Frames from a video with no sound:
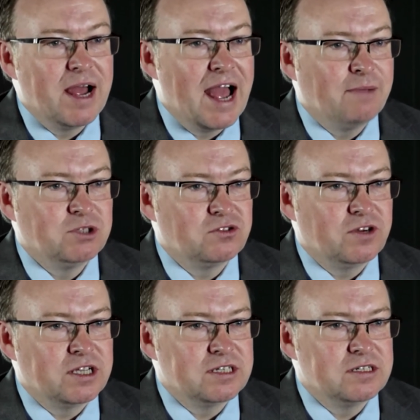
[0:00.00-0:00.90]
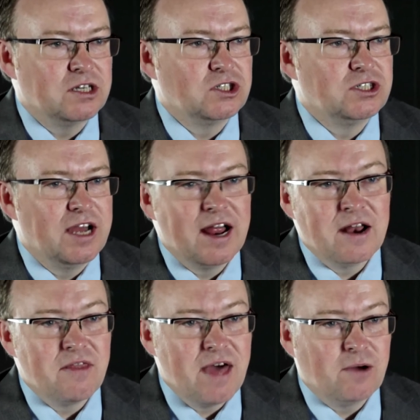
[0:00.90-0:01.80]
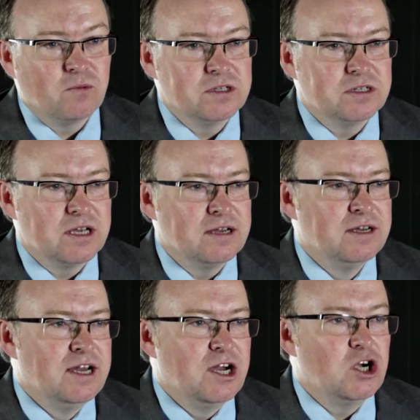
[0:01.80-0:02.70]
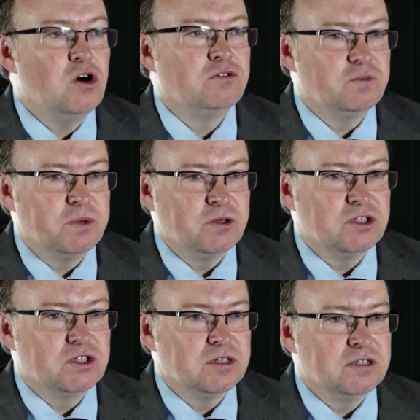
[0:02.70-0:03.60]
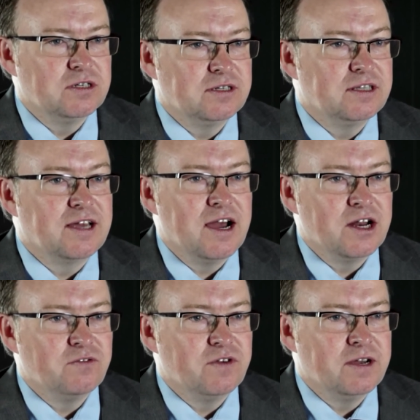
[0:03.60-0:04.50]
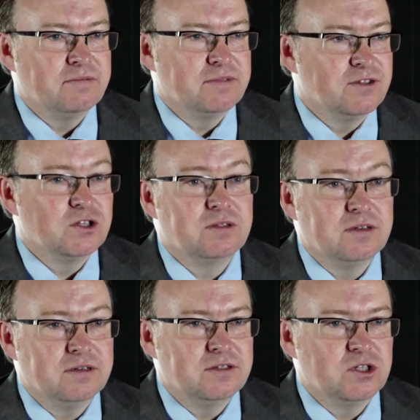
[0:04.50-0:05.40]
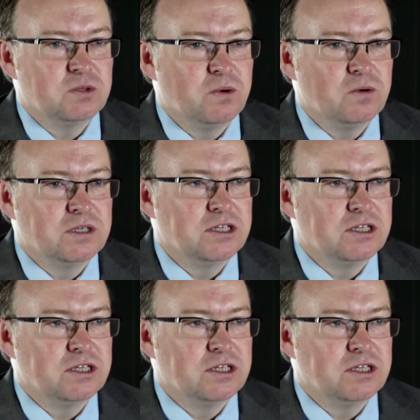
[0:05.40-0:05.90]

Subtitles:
hamstrings and such, and that was contributed to the kind of the sporting